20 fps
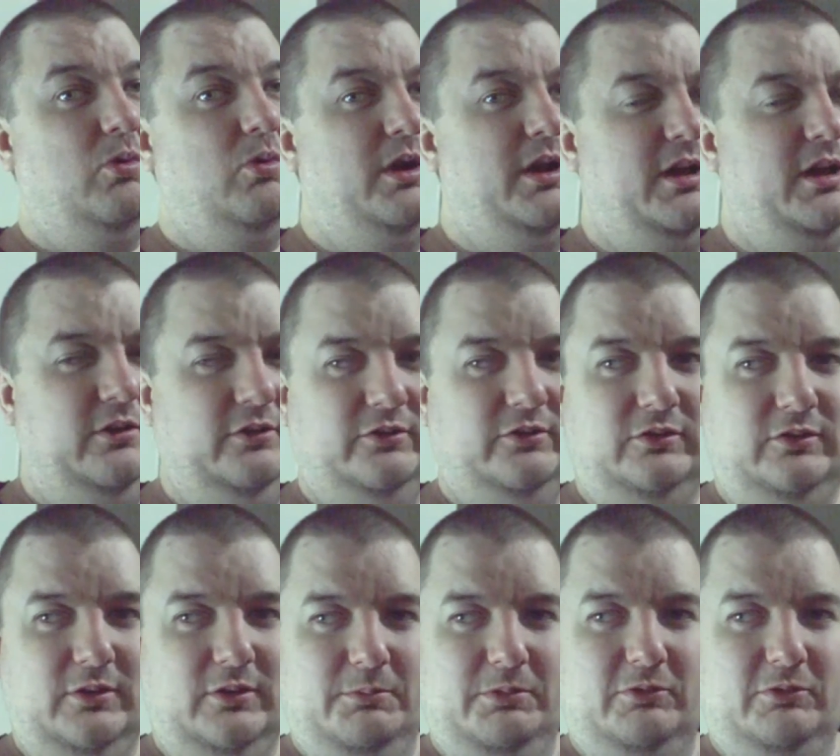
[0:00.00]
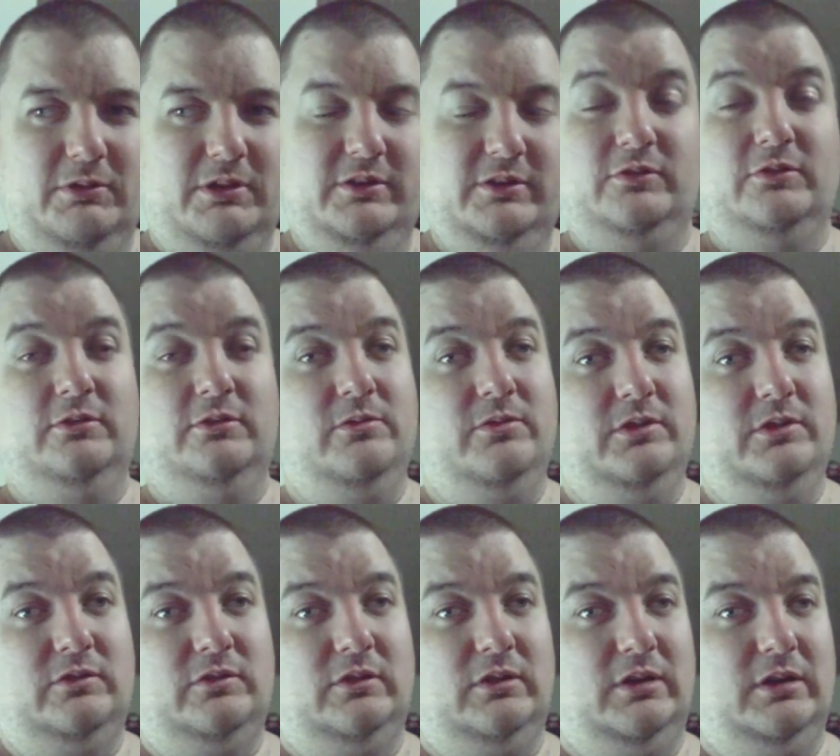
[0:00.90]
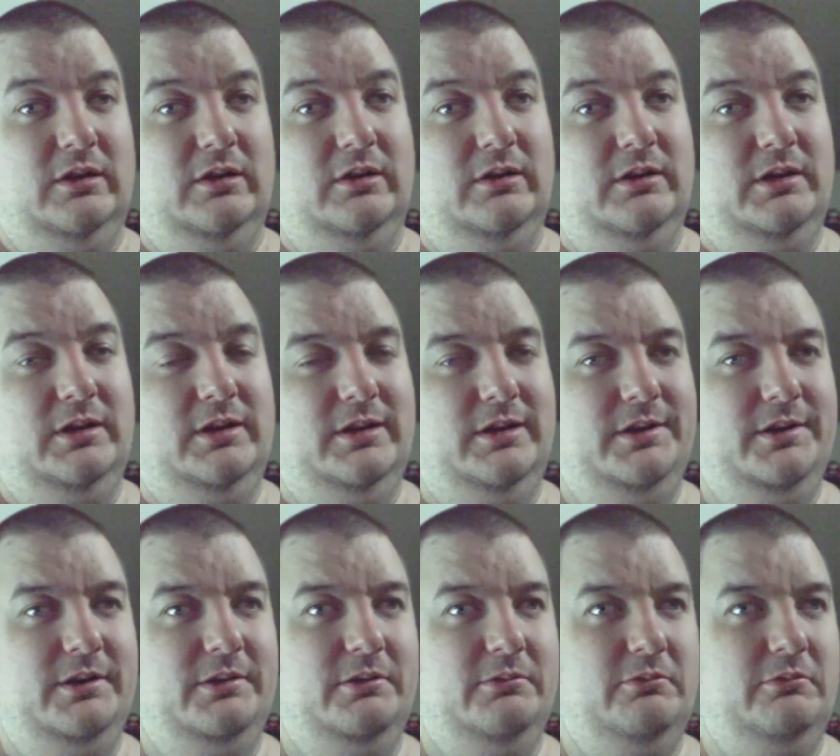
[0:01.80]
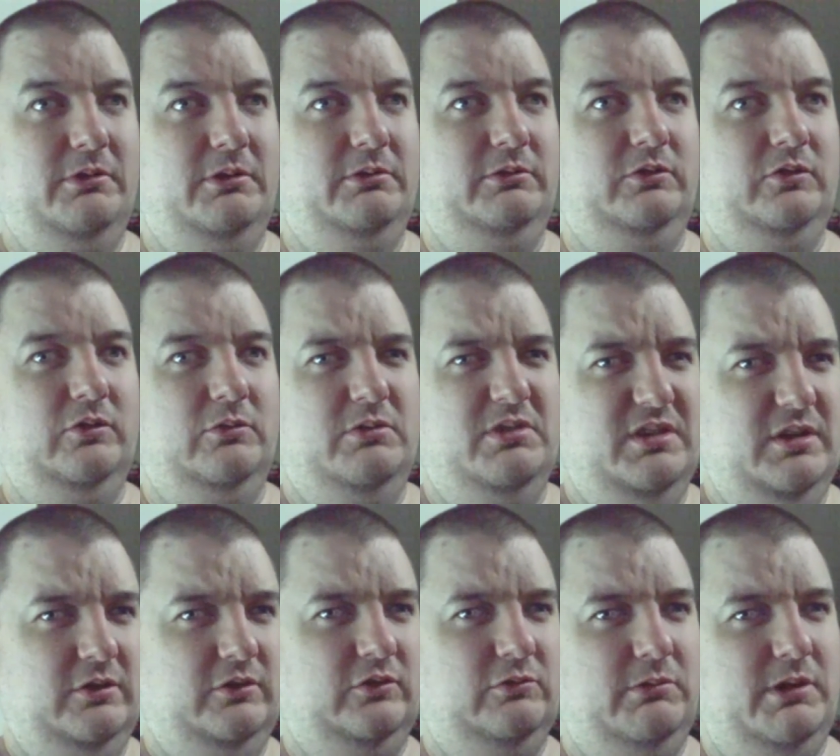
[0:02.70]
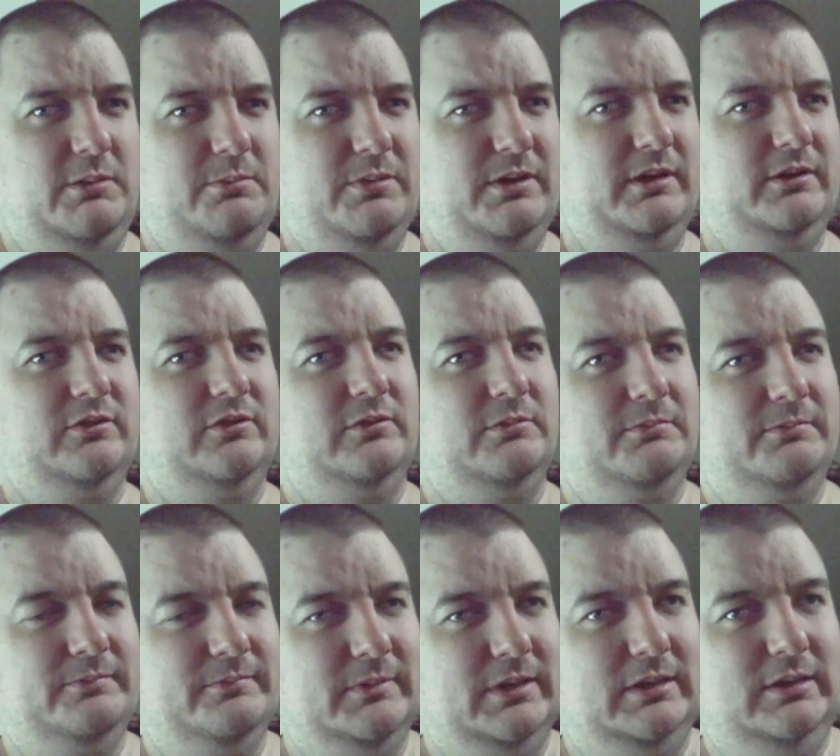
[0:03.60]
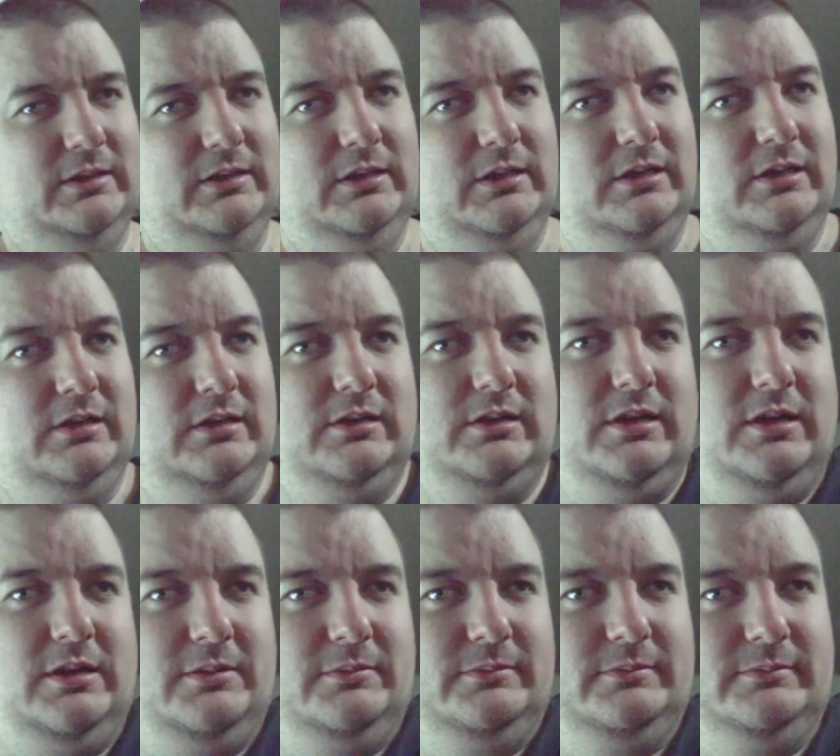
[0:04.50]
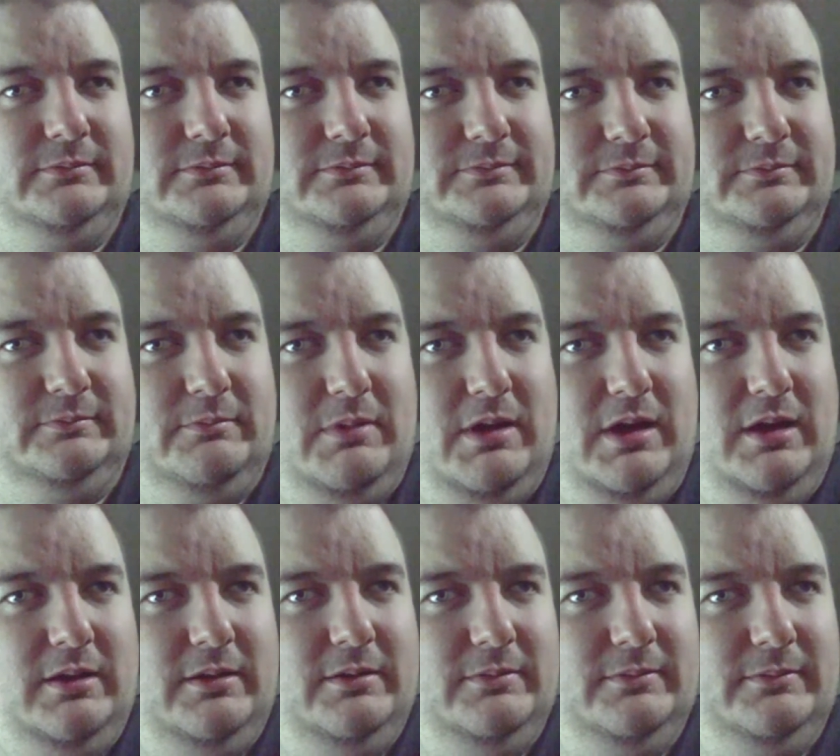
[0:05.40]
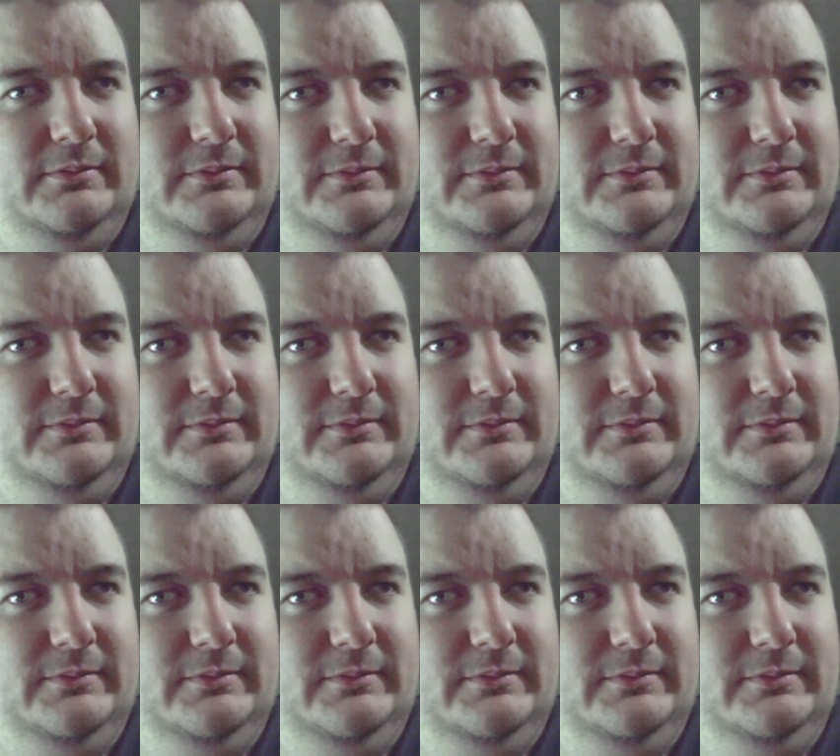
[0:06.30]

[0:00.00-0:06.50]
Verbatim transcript: what else, between the two of us, we would do with those 20 picks. Okay, bye.